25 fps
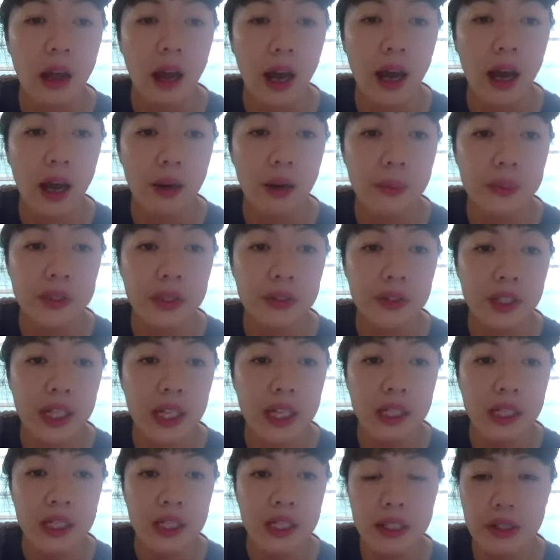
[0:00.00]
Um, so
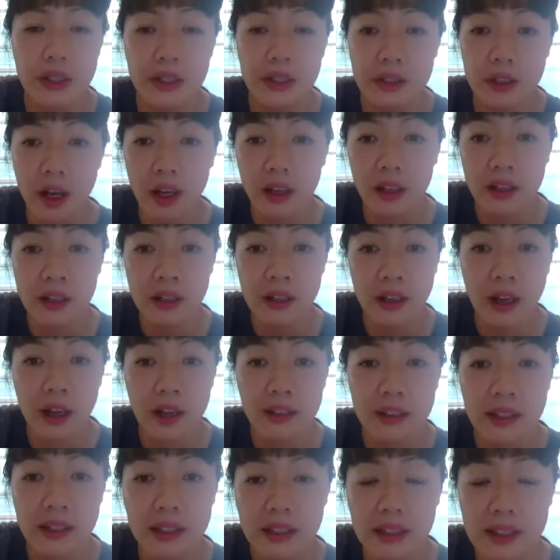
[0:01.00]
TDU started in
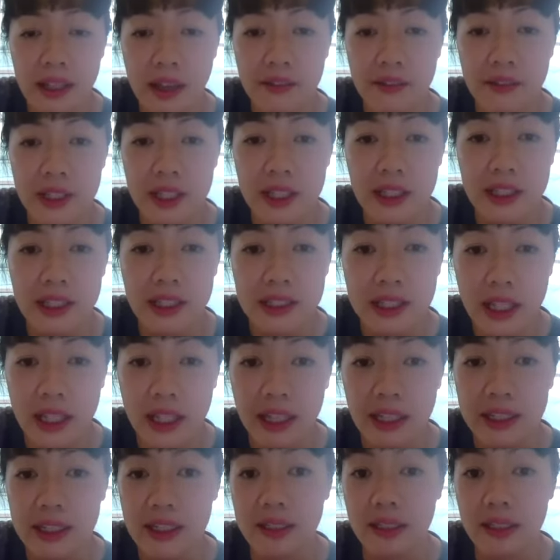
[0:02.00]

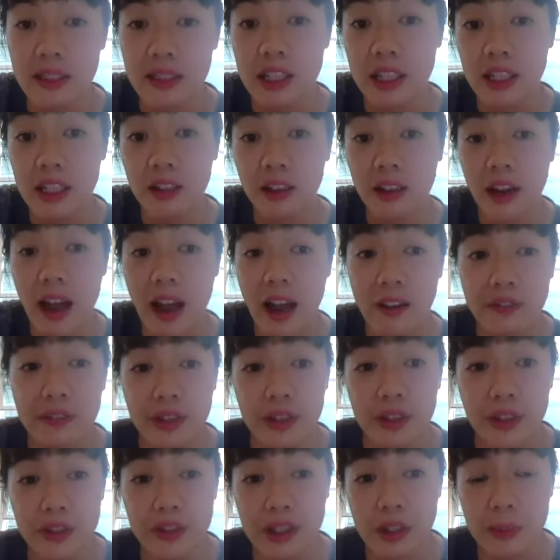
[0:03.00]
1976, the year
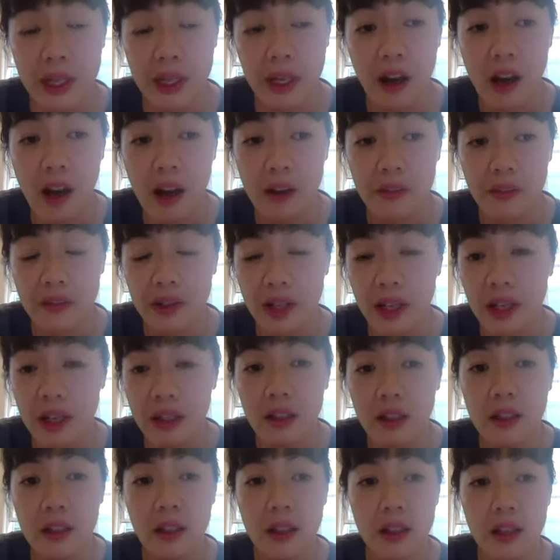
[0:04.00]
after Jimmy
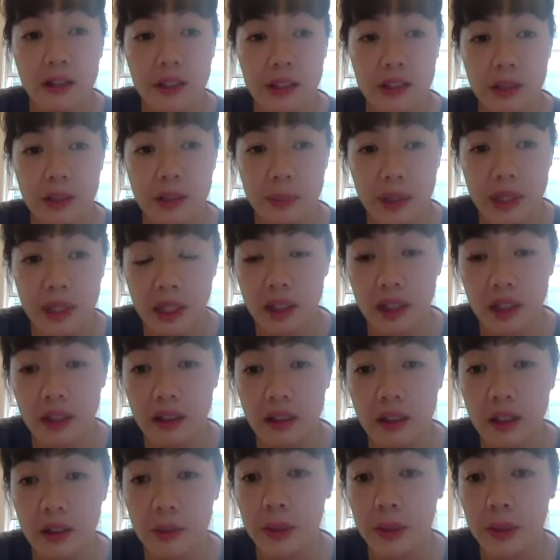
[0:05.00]
Hoffa disappeared.